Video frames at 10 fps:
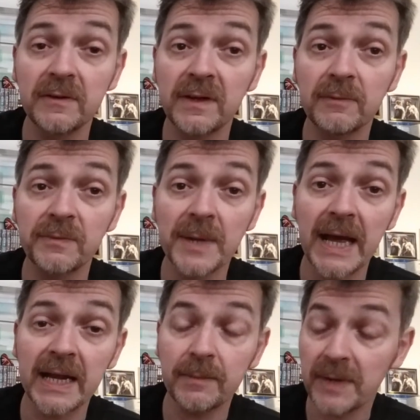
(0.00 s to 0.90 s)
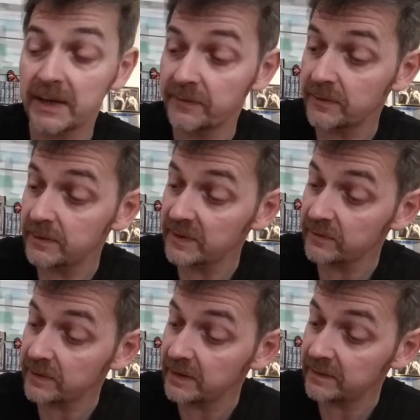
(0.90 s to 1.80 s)
use it with my Hanomag for a
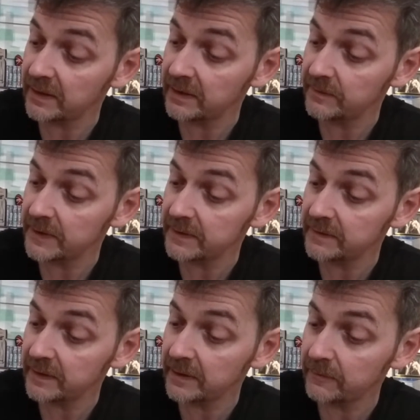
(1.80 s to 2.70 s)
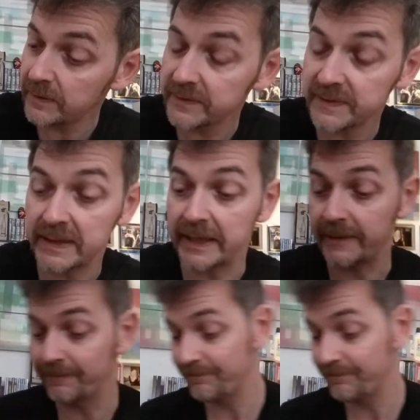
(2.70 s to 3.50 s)
street scene, but we'll see.